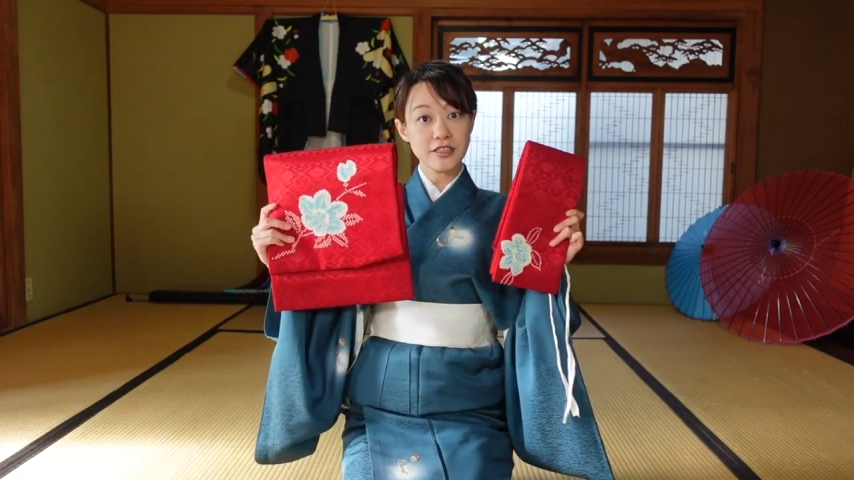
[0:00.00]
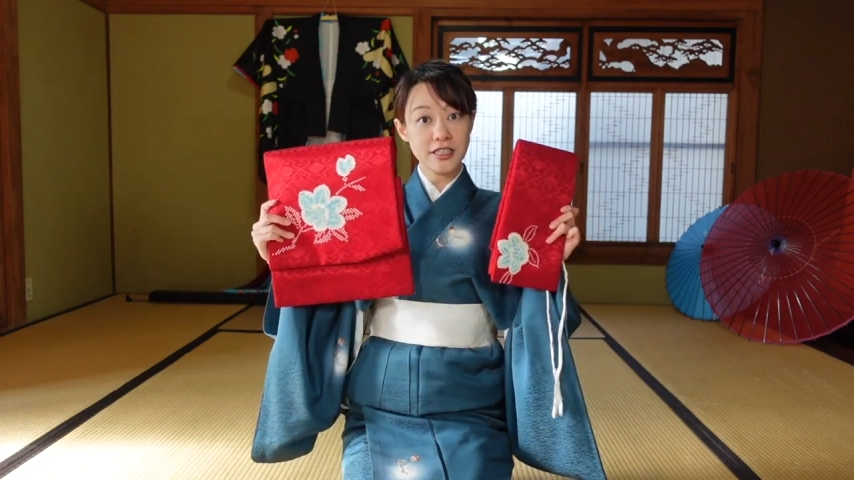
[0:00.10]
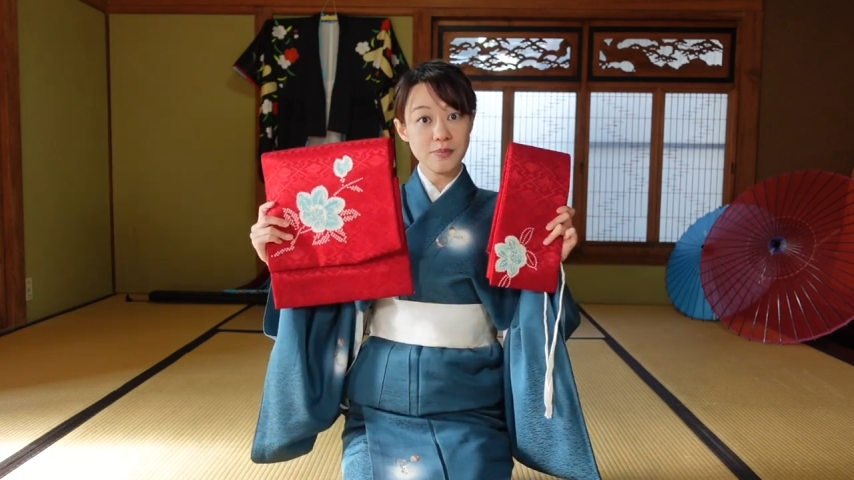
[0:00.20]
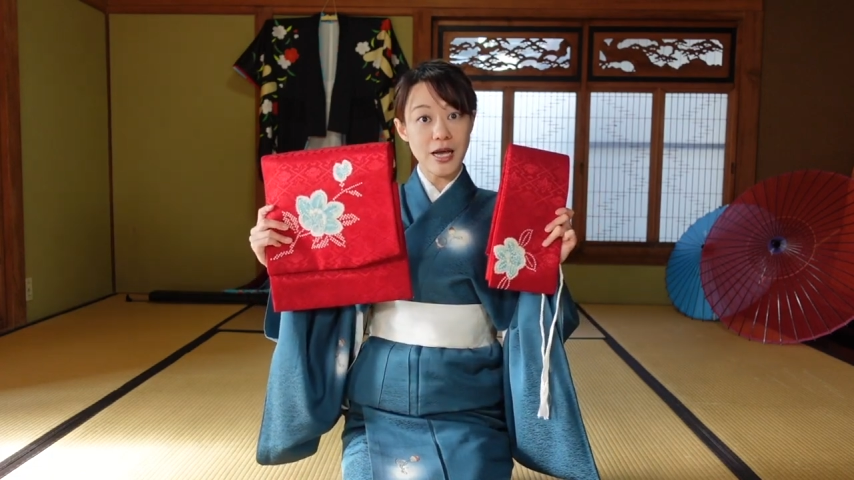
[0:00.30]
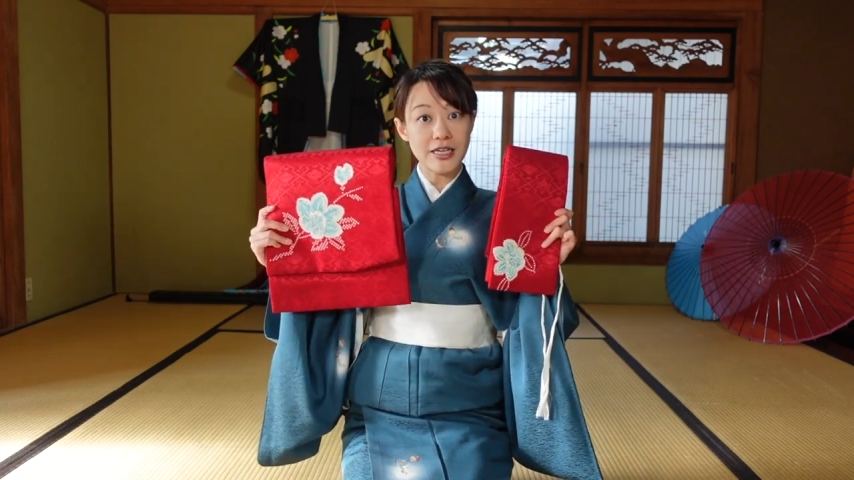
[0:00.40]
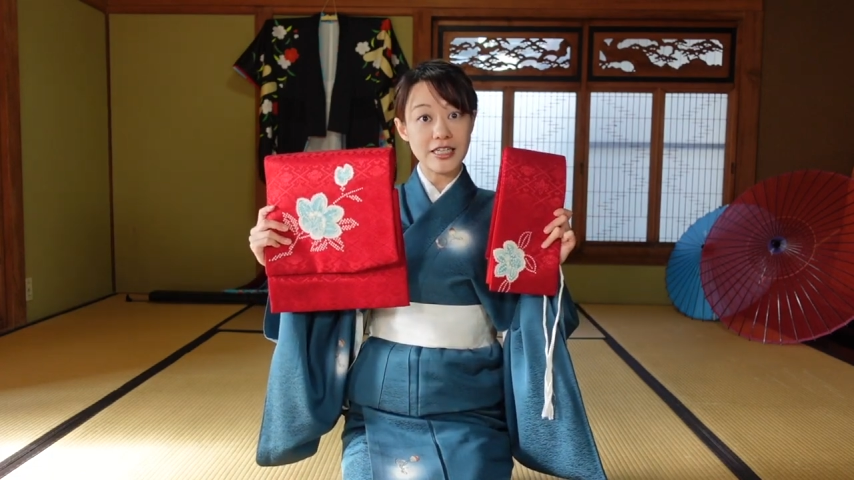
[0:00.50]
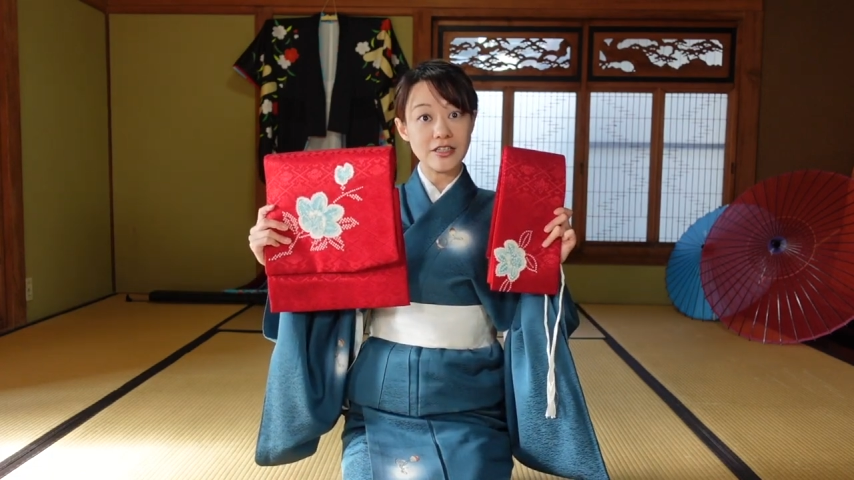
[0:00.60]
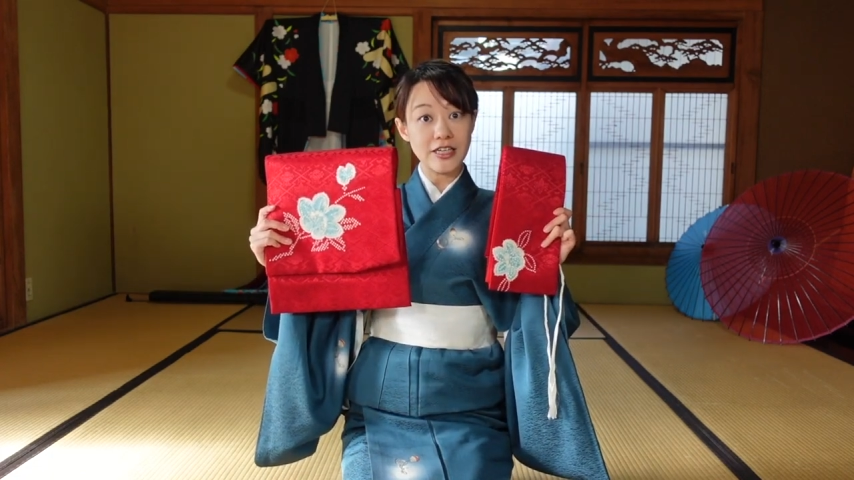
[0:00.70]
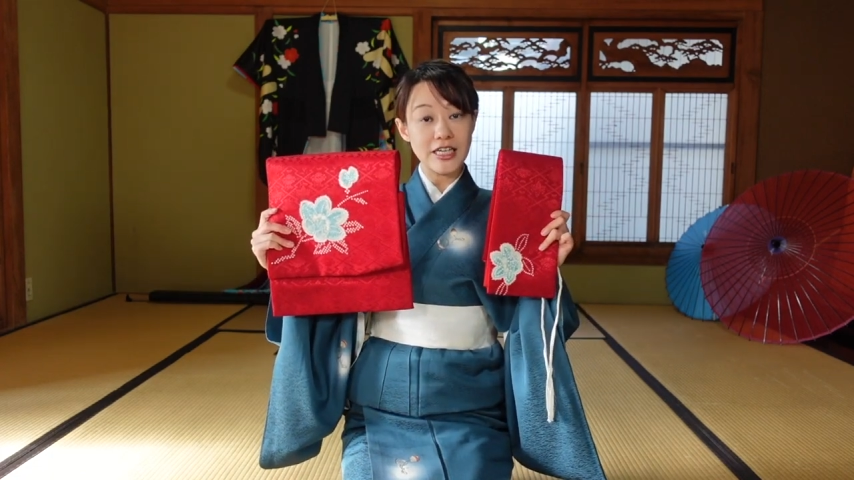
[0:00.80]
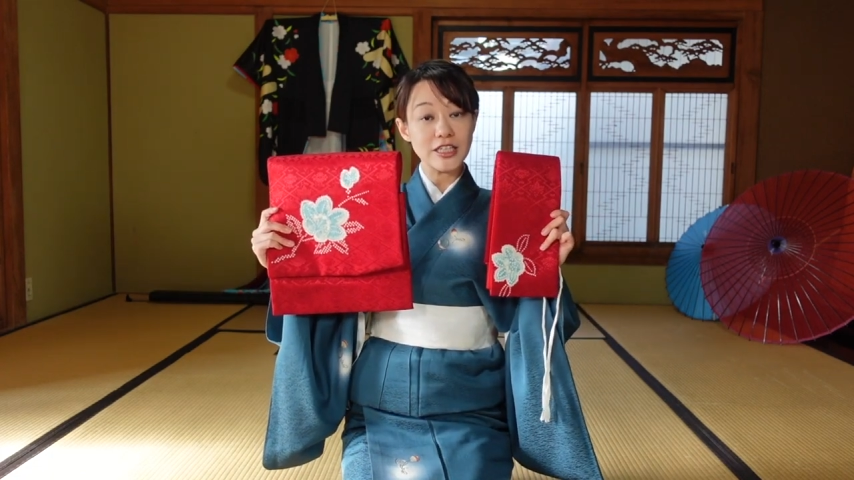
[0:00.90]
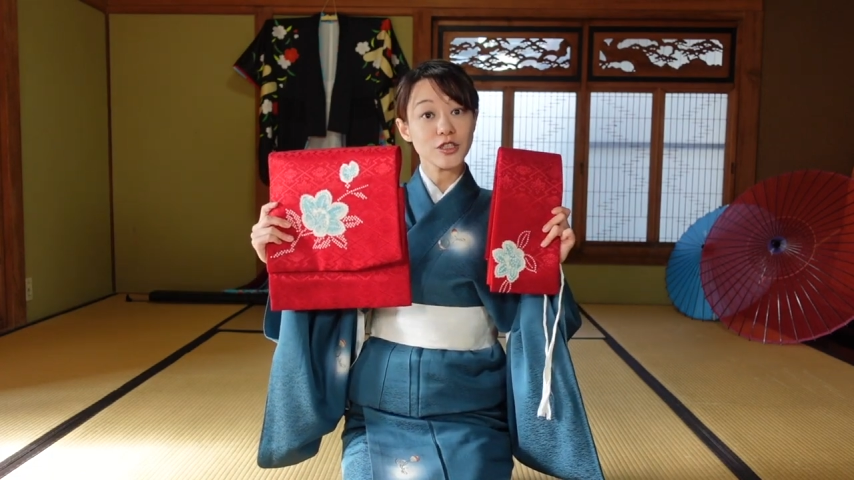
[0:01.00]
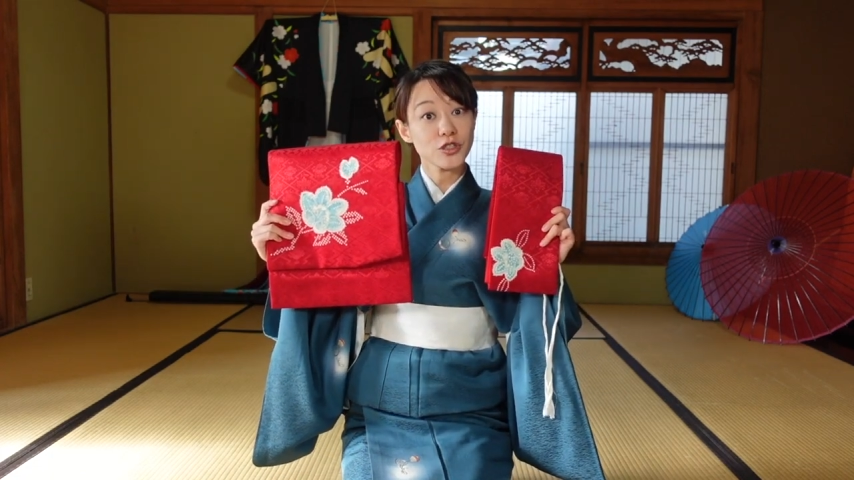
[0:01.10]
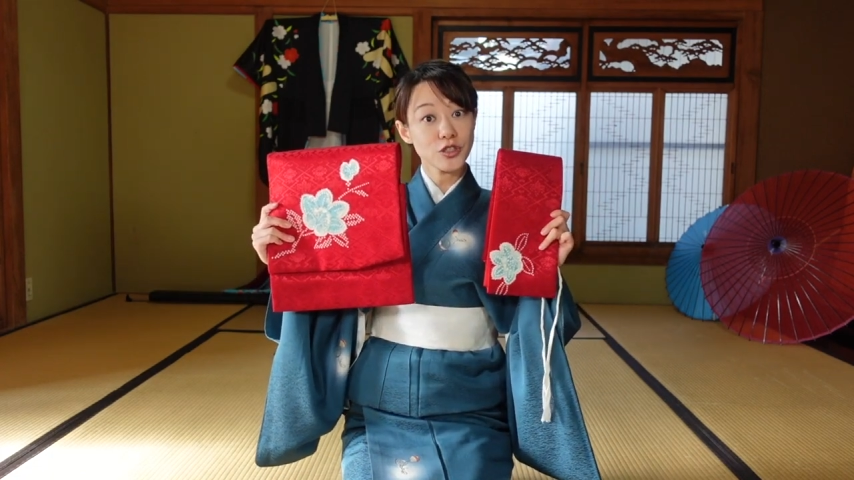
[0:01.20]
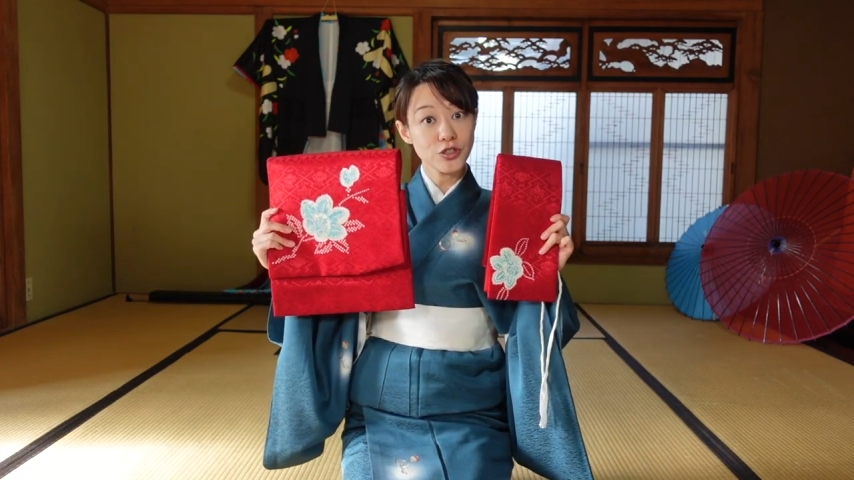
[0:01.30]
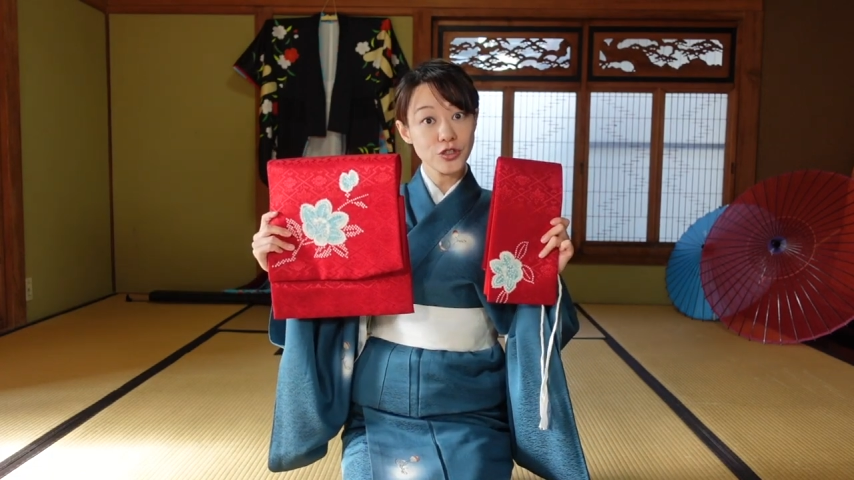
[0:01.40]
divided in
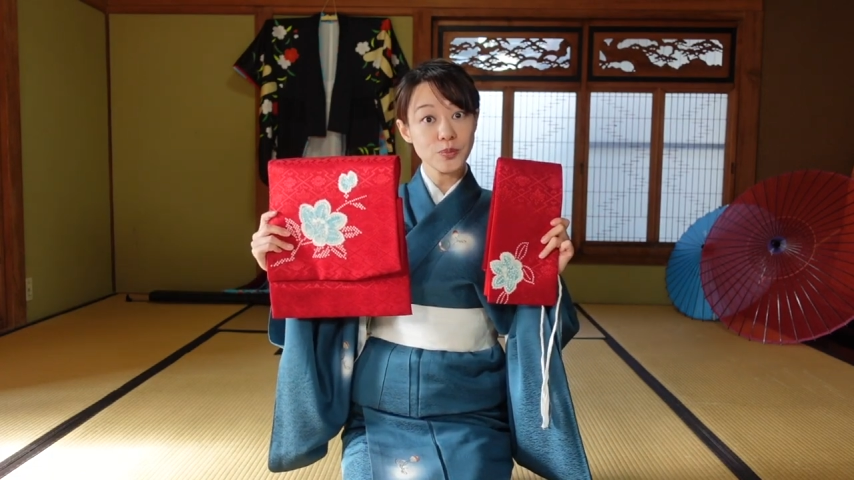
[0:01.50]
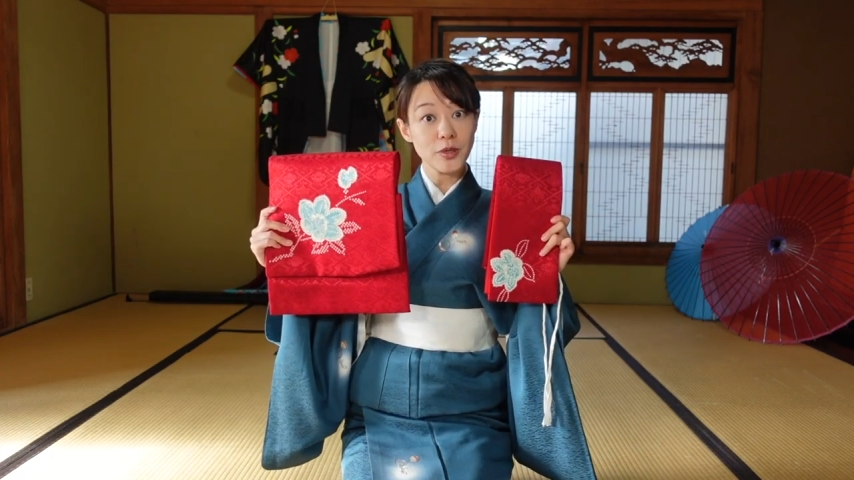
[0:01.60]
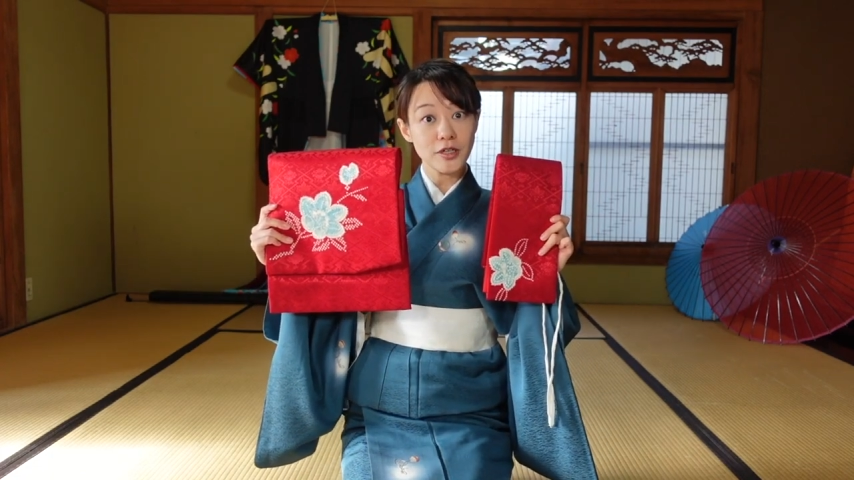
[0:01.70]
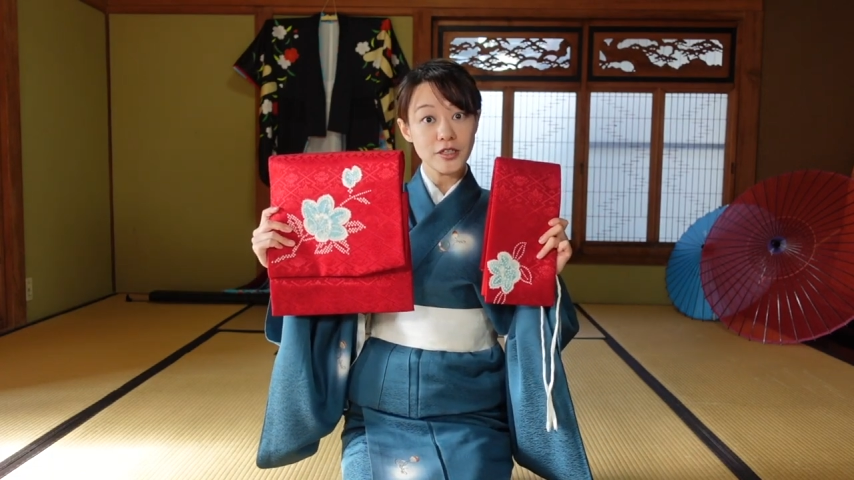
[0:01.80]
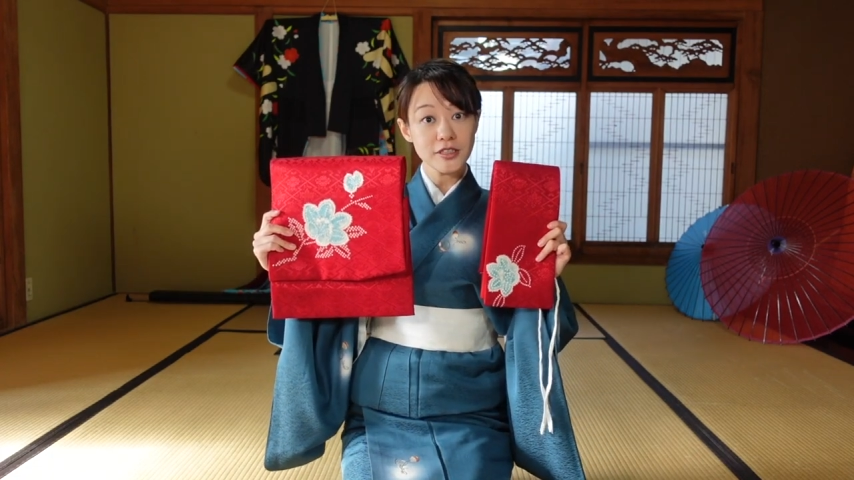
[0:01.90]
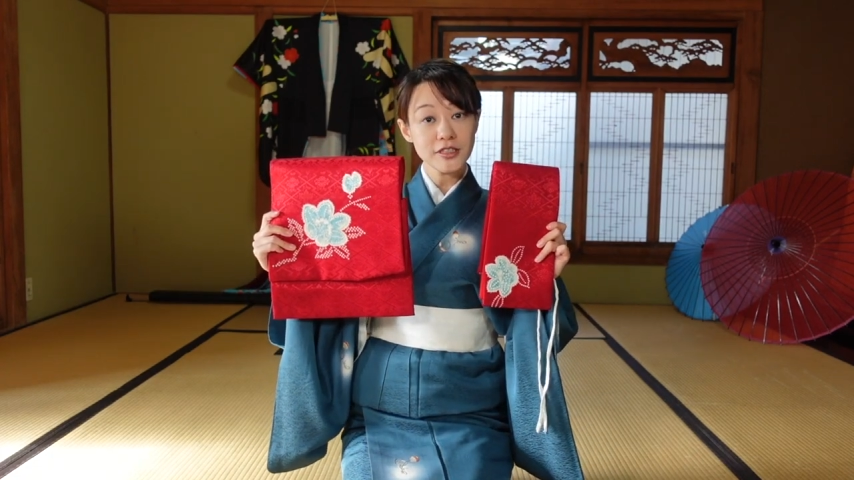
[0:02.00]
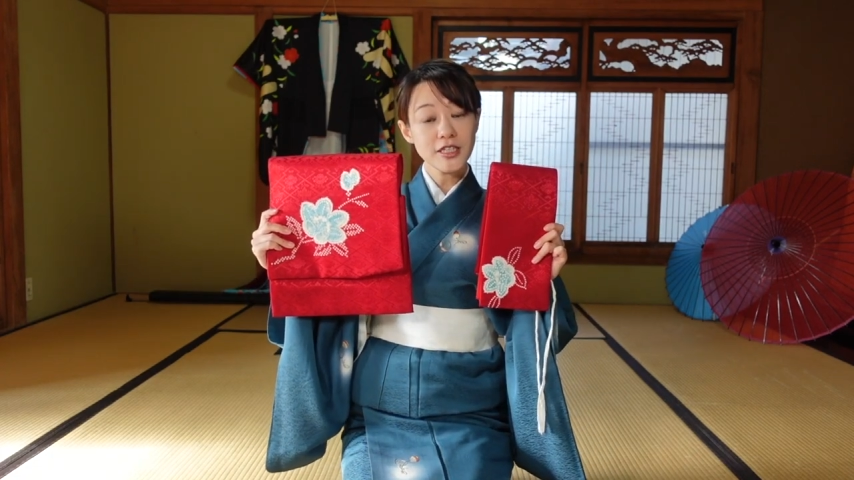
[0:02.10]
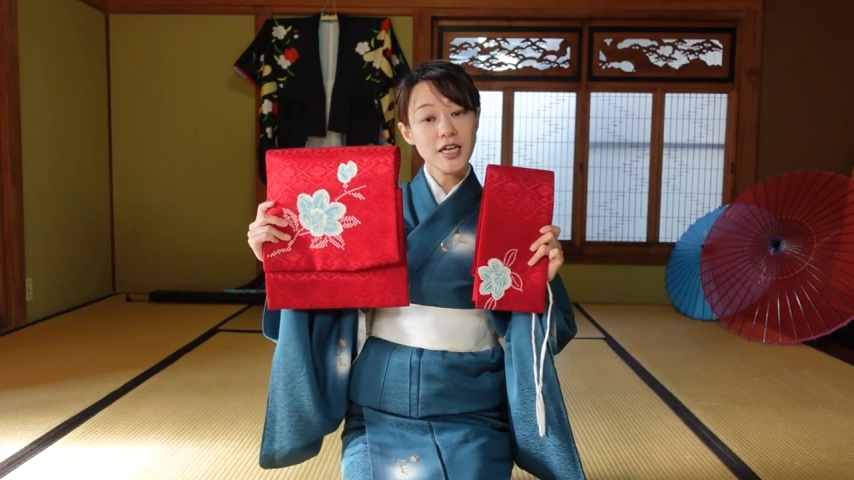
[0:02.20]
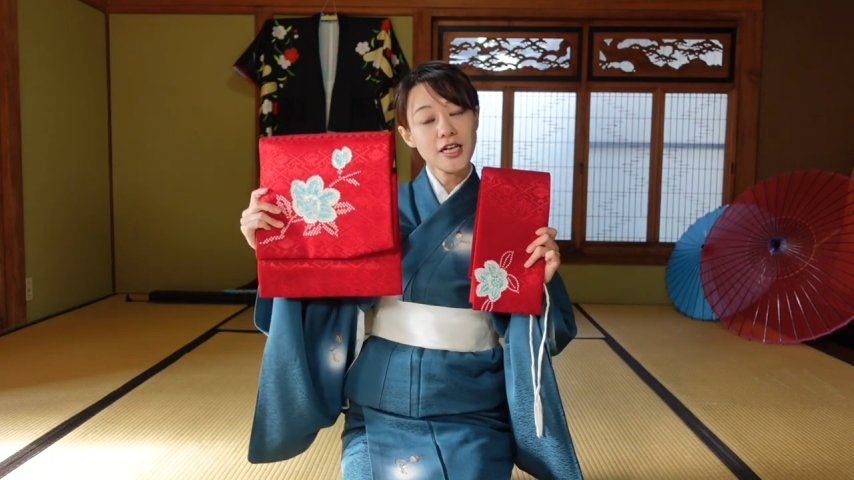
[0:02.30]
two parts.